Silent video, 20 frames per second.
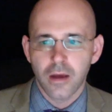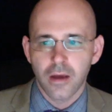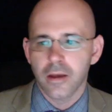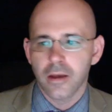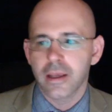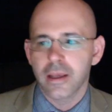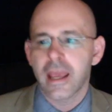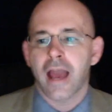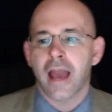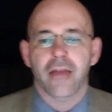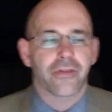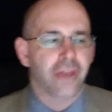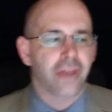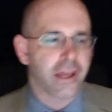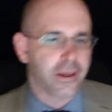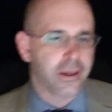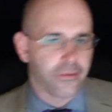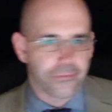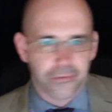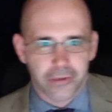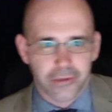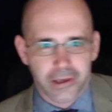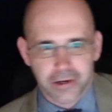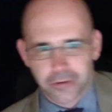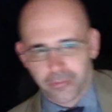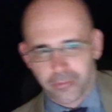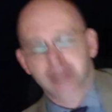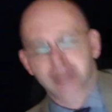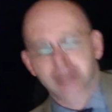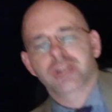Yeah, thank you for that
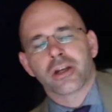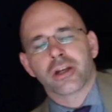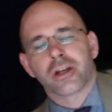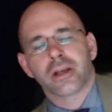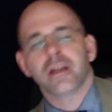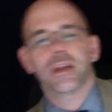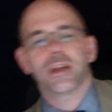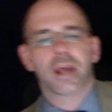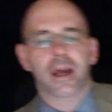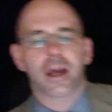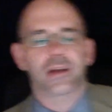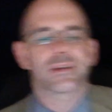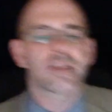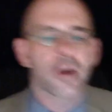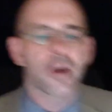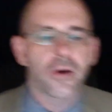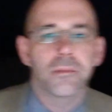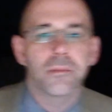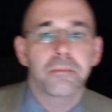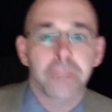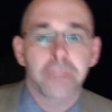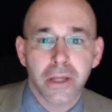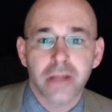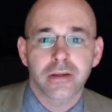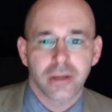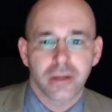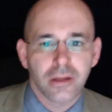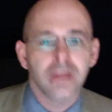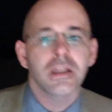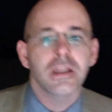correction. Yeah, so, but
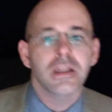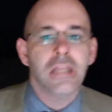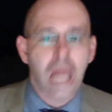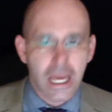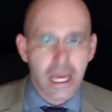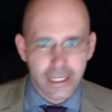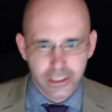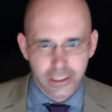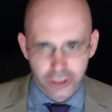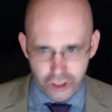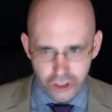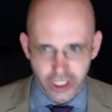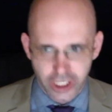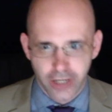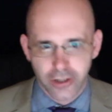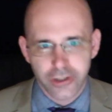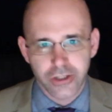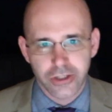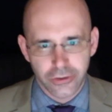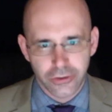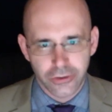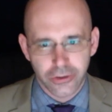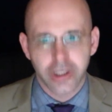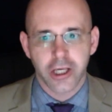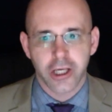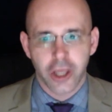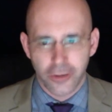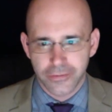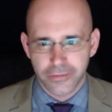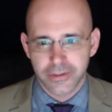the lion's share certainly
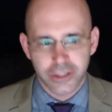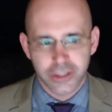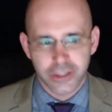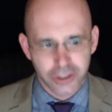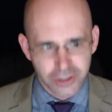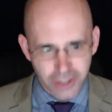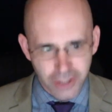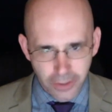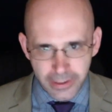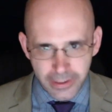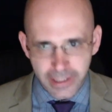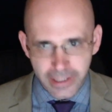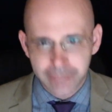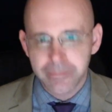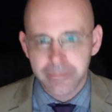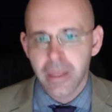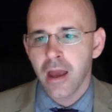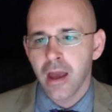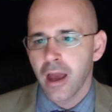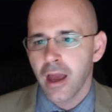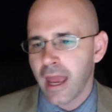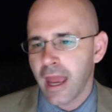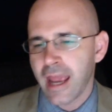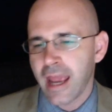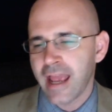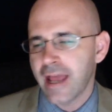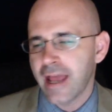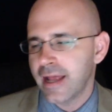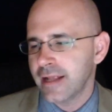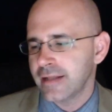goes to Sony,
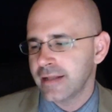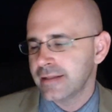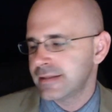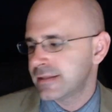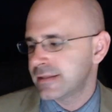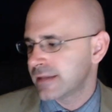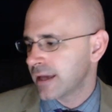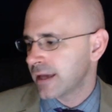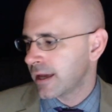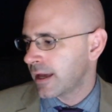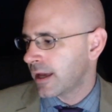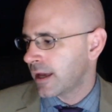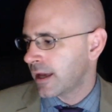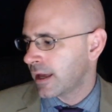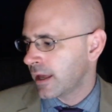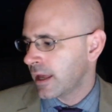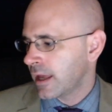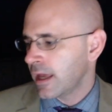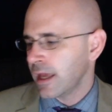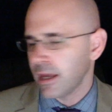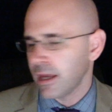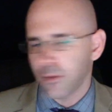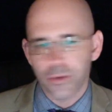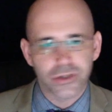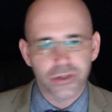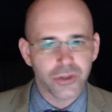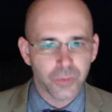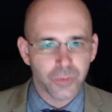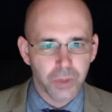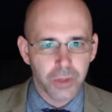and uh, it
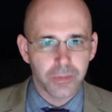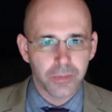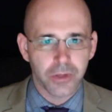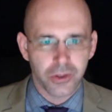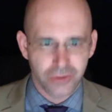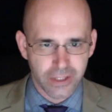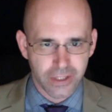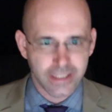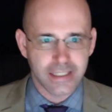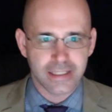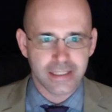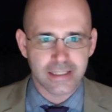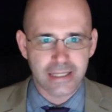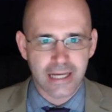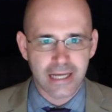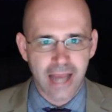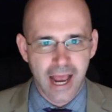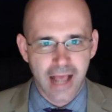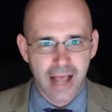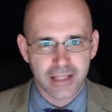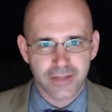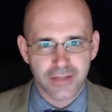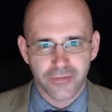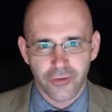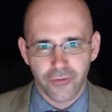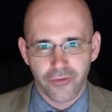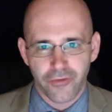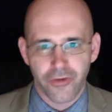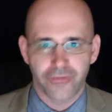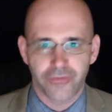was rumored that Disney asked for
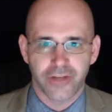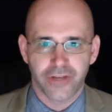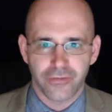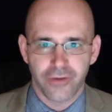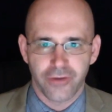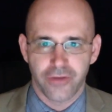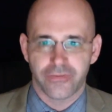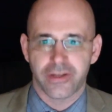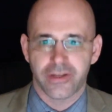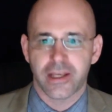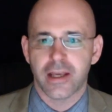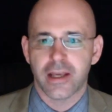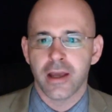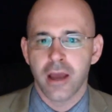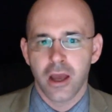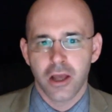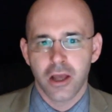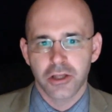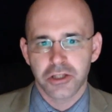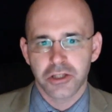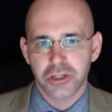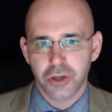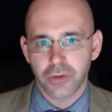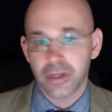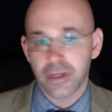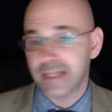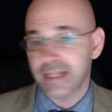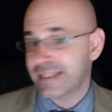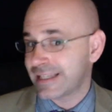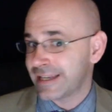50 50.
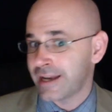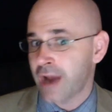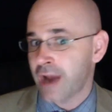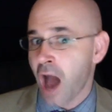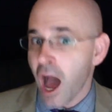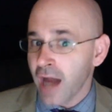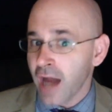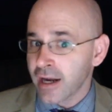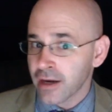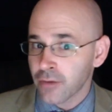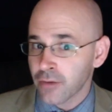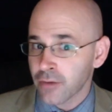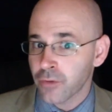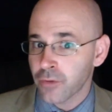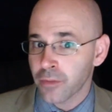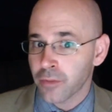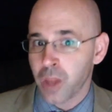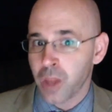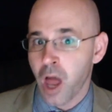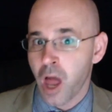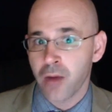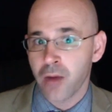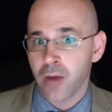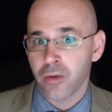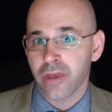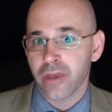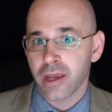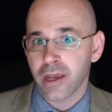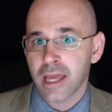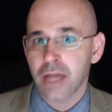Sony did not reply with
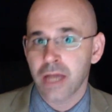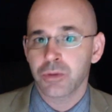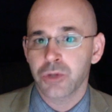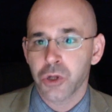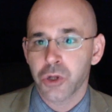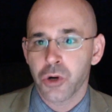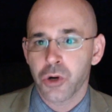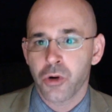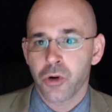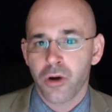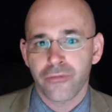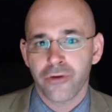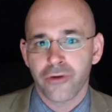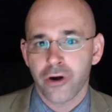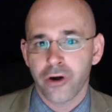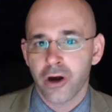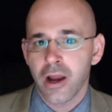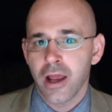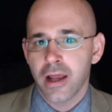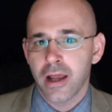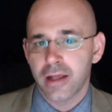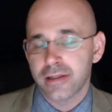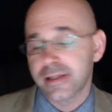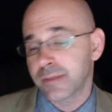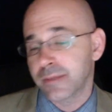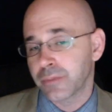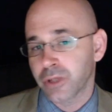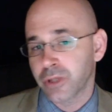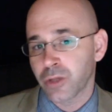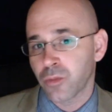a counteroffer and
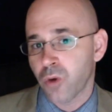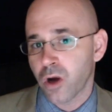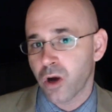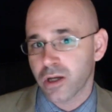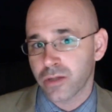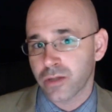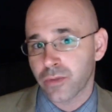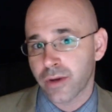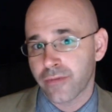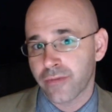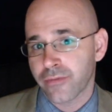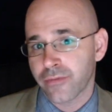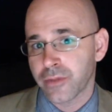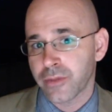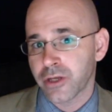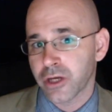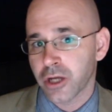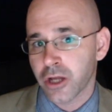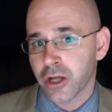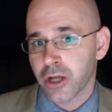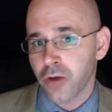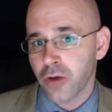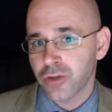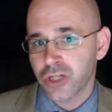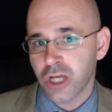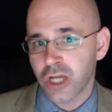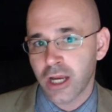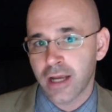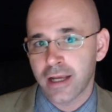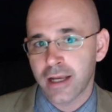simply walked away from the
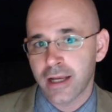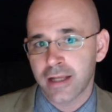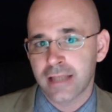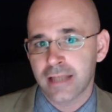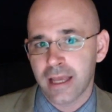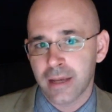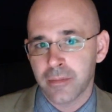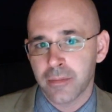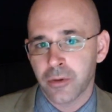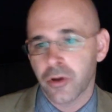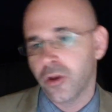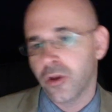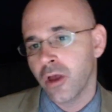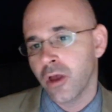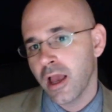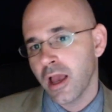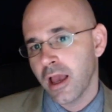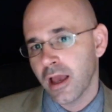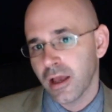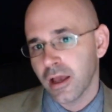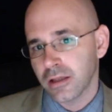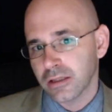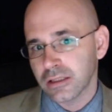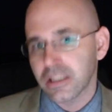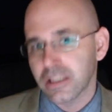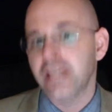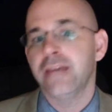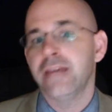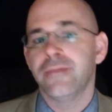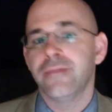negotiating table, uh,
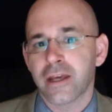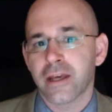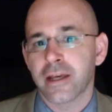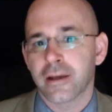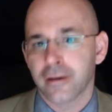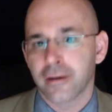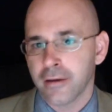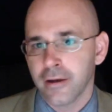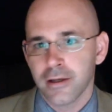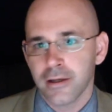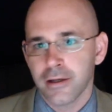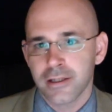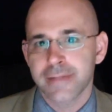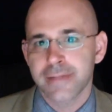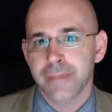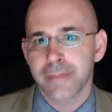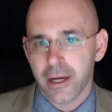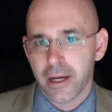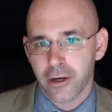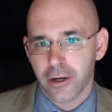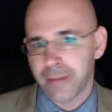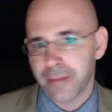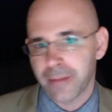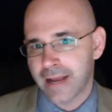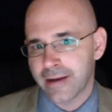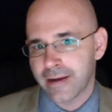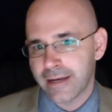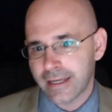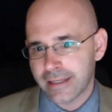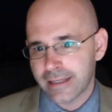leaving Spider
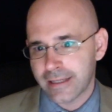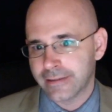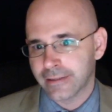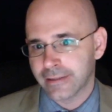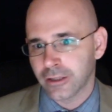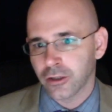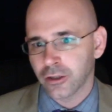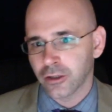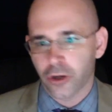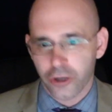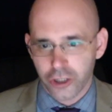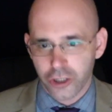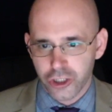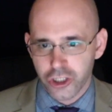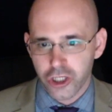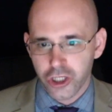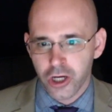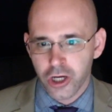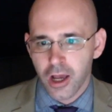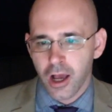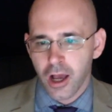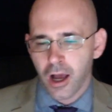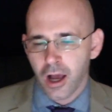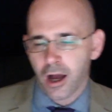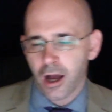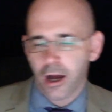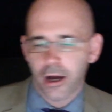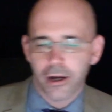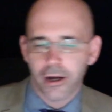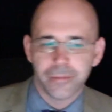Man in the lurch.
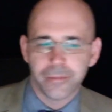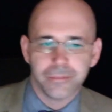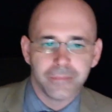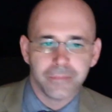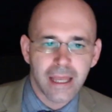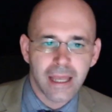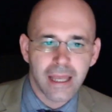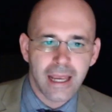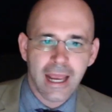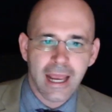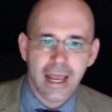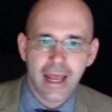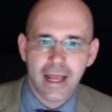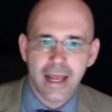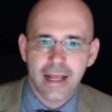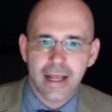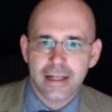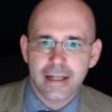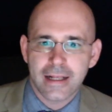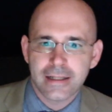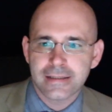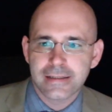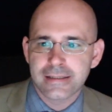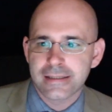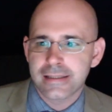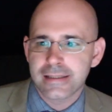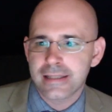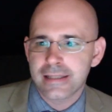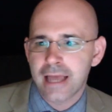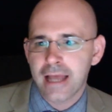Um, and
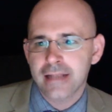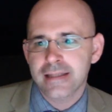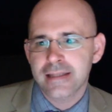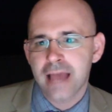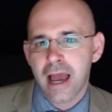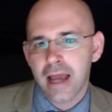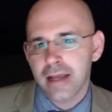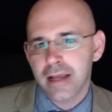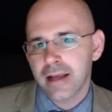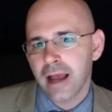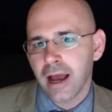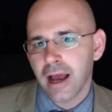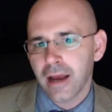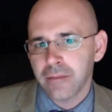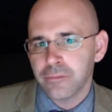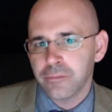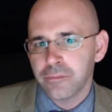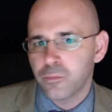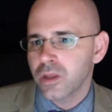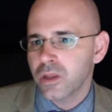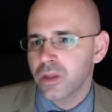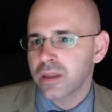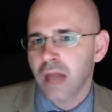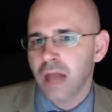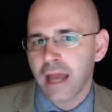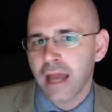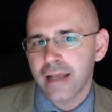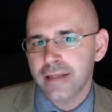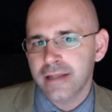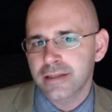that's I I would
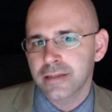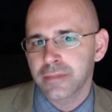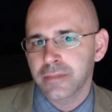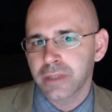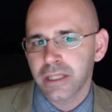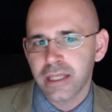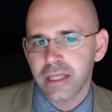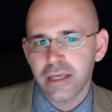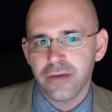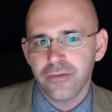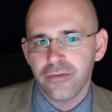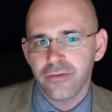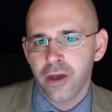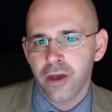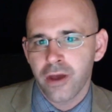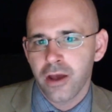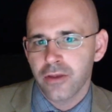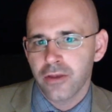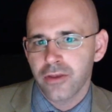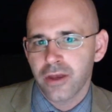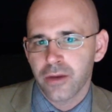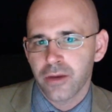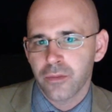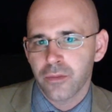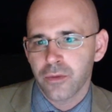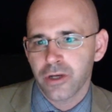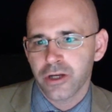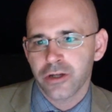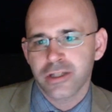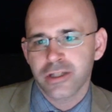like to believe that
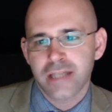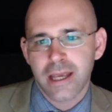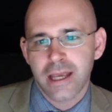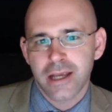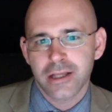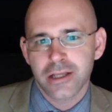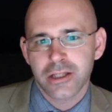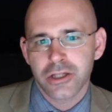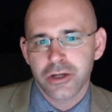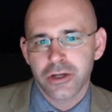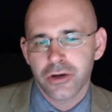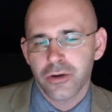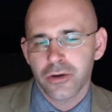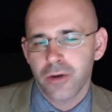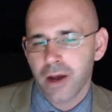what you're saying is true.